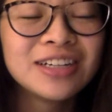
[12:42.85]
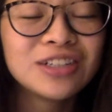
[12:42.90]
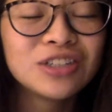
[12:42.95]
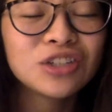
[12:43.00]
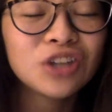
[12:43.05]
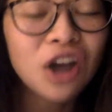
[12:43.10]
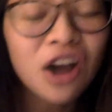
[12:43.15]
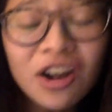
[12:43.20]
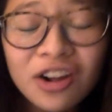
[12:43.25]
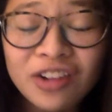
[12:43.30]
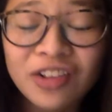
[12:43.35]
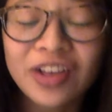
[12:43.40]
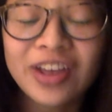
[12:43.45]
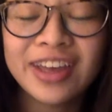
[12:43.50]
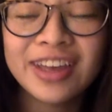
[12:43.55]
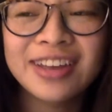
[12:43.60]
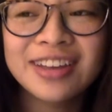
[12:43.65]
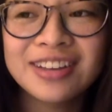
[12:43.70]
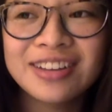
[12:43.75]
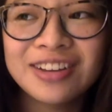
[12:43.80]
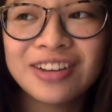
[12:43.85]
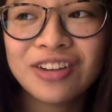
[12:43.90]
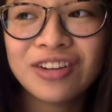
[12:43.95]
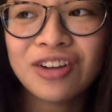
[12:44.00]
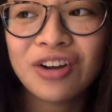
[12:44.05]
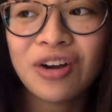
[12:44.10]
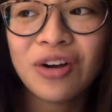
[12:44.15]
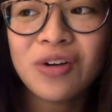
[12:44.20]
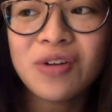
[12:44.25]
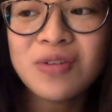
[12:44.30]
chocolate, you
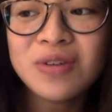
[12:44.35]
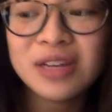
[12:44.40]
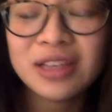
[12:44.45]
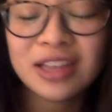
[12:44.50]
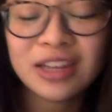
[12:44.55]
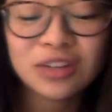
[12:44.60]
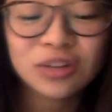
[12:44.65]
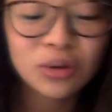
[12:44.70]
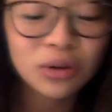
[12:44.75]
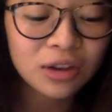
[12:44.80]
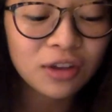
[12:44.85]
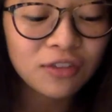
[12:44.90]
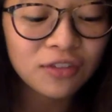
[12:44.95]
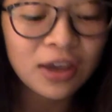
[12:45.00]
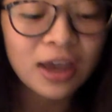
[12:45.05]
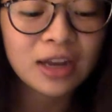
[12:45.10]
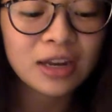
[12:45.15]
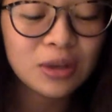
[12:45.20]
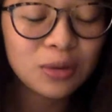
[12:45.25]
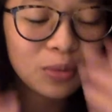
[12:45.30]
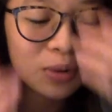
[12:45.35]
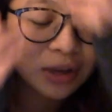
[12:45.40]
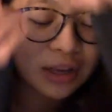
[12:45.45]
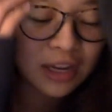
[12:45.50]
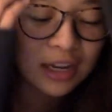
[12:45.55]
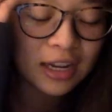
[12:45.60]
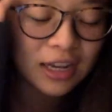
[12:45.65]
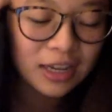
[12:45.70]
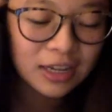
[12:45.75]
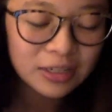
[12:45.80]
know? Like Doña Fanny would